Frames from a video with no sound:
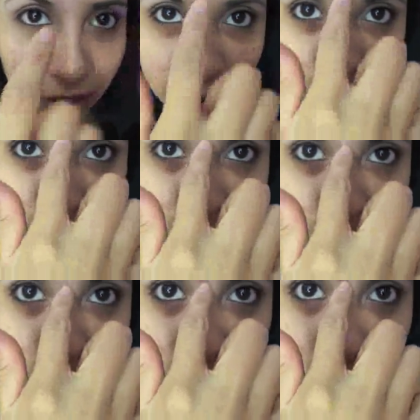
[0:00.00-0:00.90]
I have
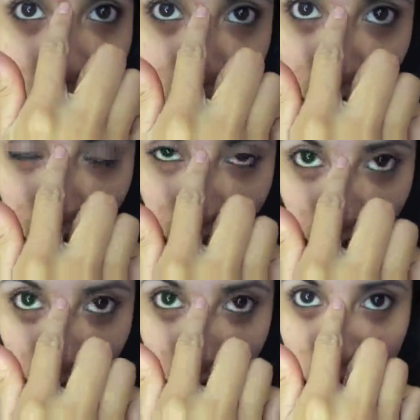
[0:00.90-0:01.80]
this pimple right
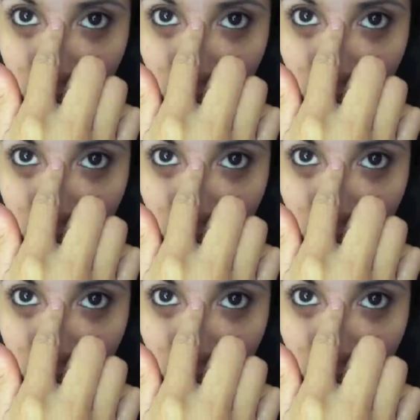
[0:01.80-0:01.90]
here, which